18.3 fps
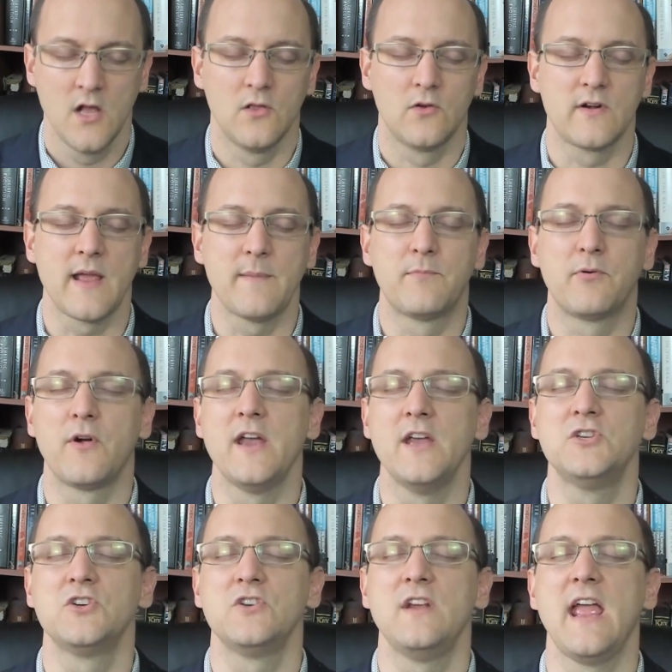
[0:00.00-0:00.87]
Lord, I
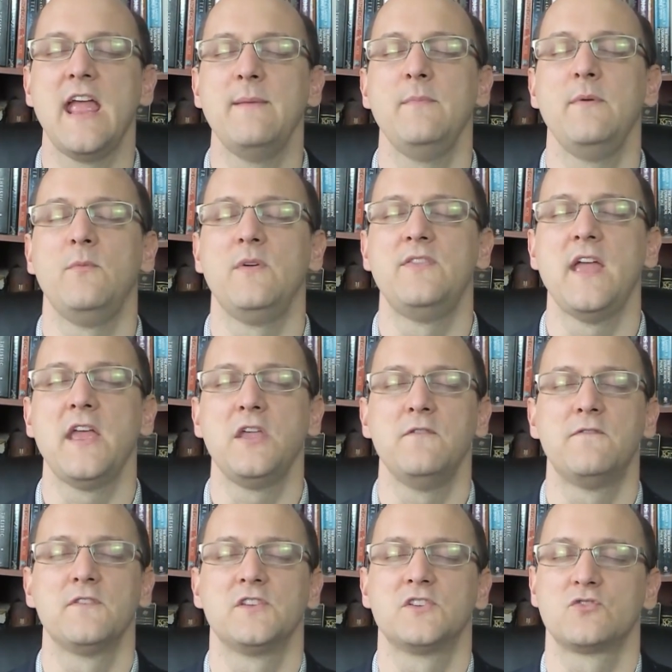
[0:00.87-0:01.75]
praise your name and we
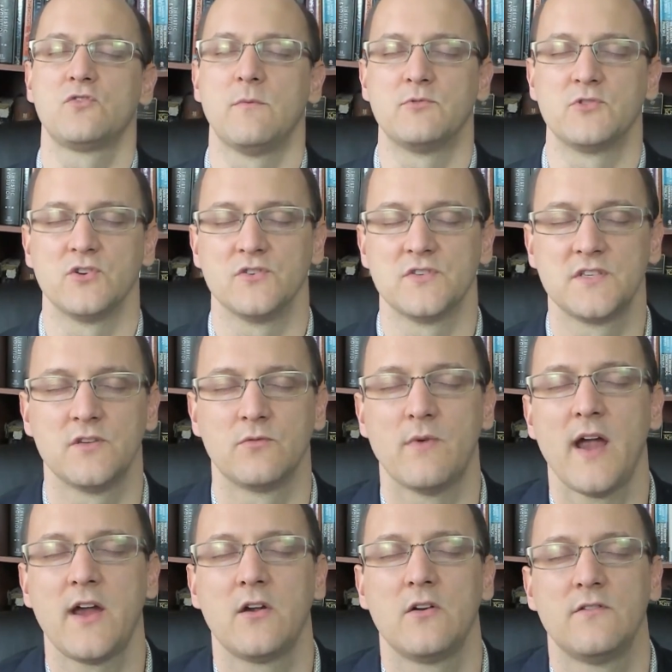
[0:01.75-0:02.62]
thank you for the scriptures,
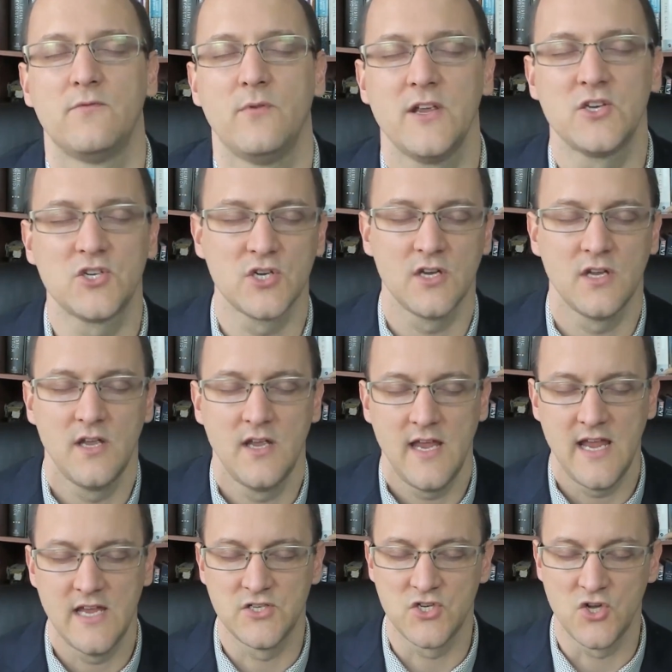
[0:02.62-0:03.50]
the record of which
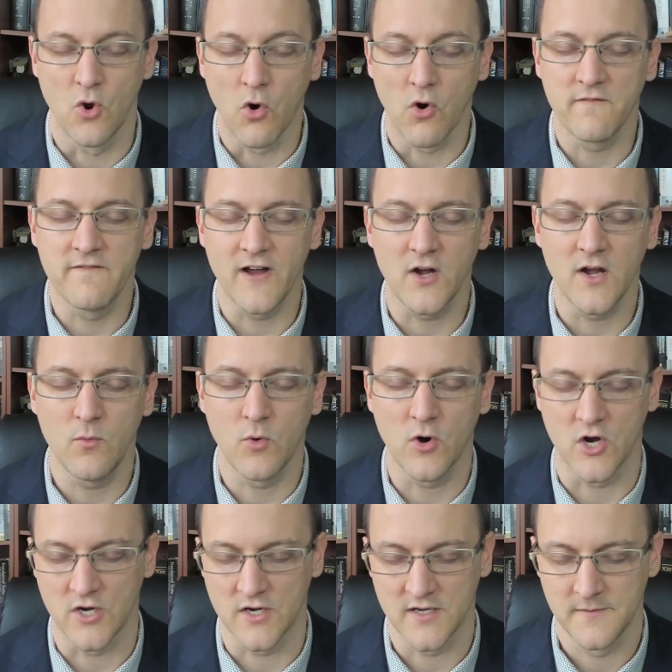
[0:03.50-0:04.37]
is your very
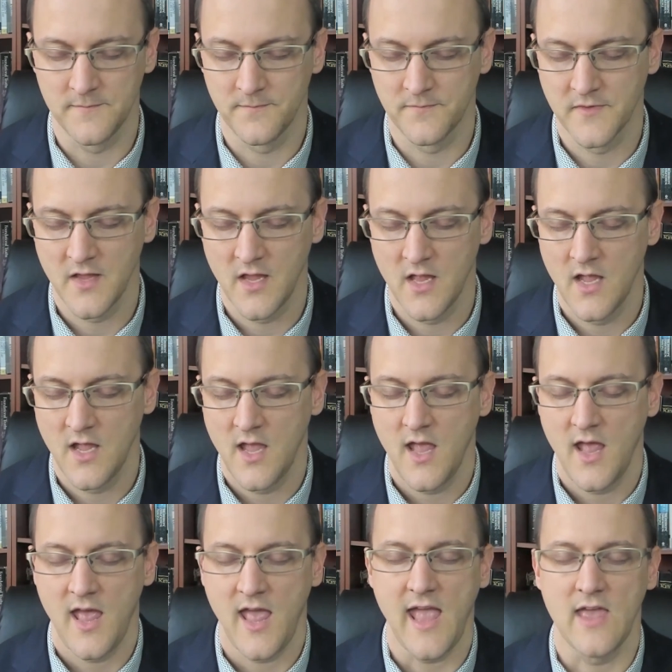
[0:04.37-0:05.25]
word.
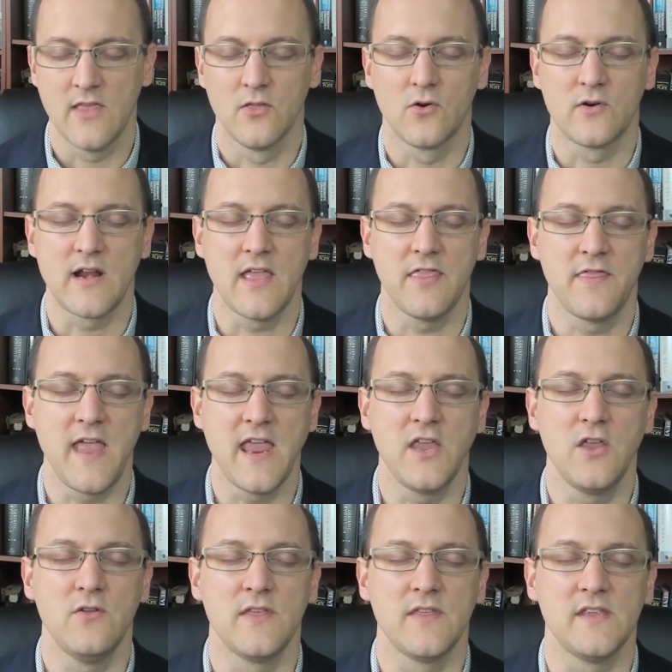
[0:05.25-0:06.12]
And Lord, I
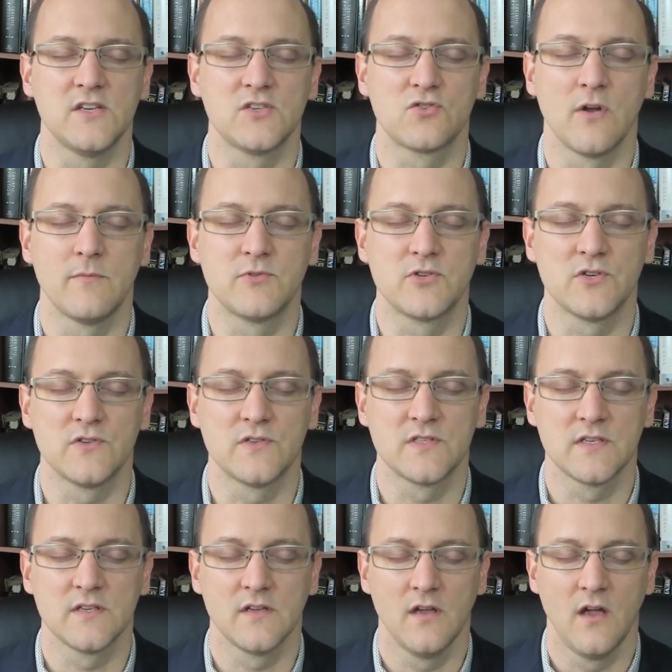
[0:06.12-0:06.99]
thank you that these
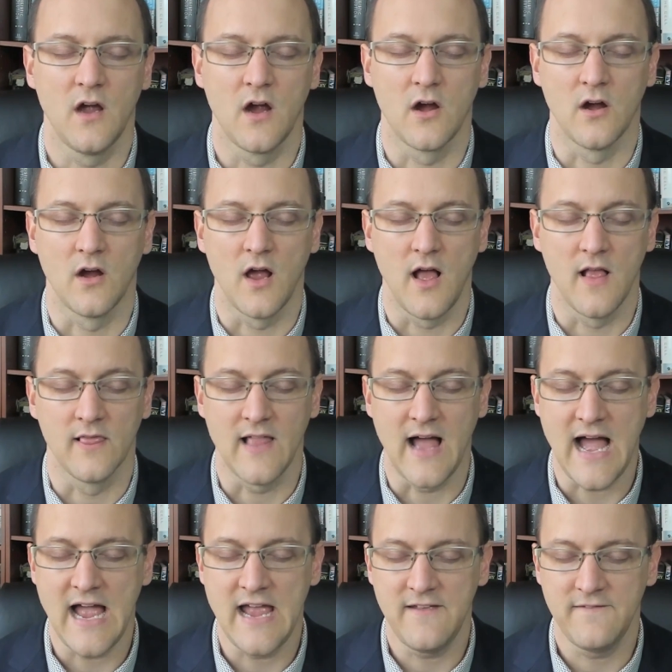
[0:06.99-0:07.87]
scriptures are
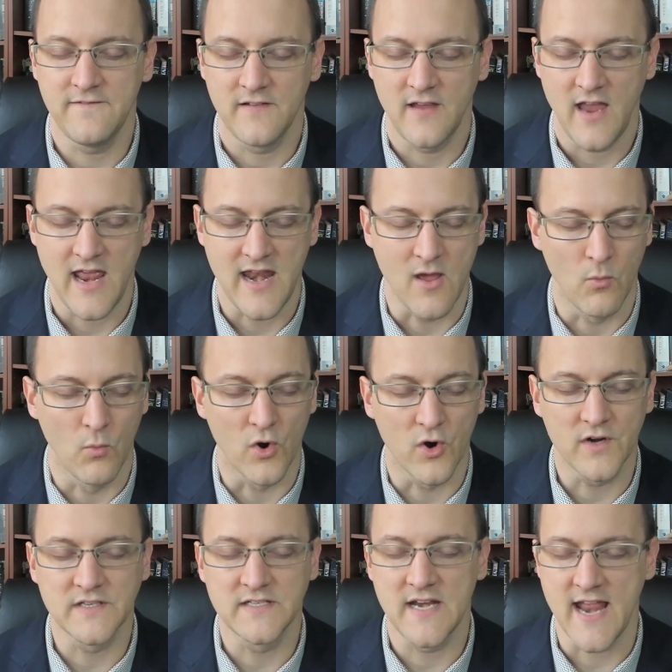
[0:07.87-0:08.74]
alive and at
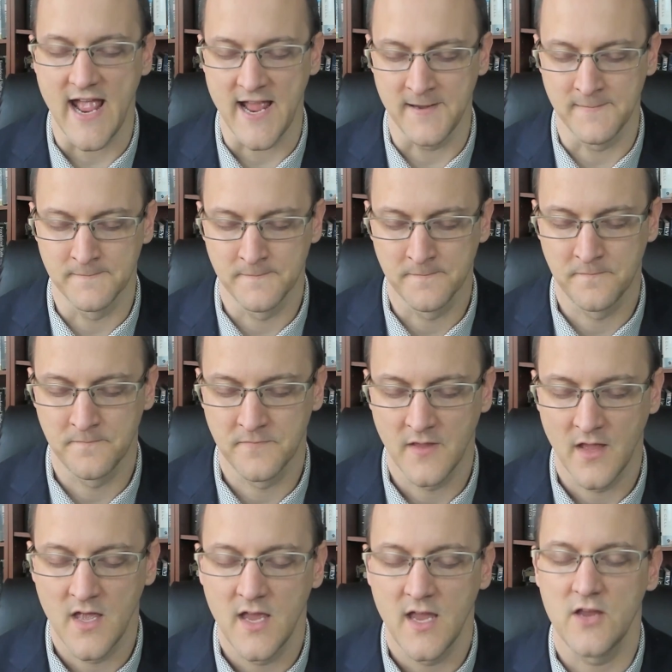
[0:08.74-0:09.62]
work today.
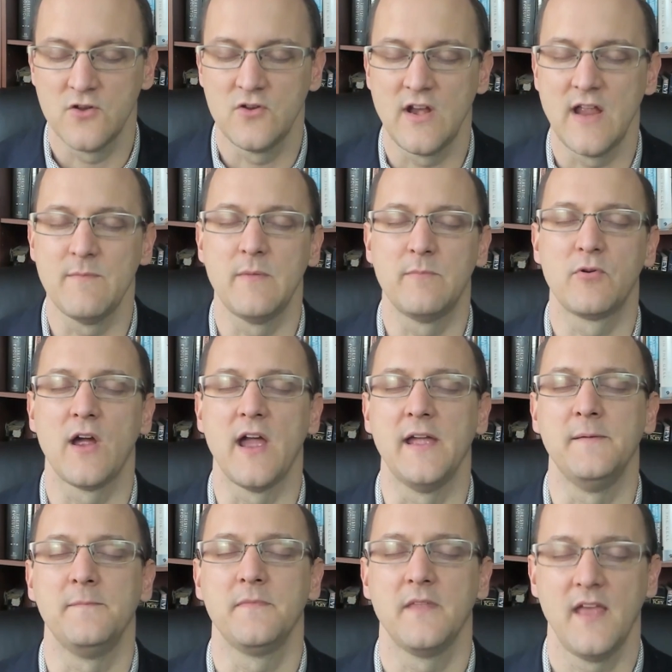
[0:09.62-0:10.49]
In your name we
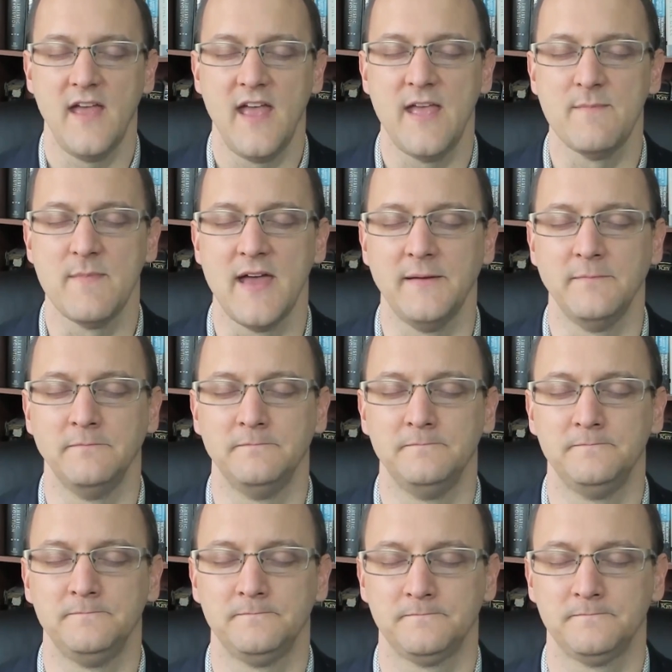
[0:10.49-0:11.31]
pray. Amen.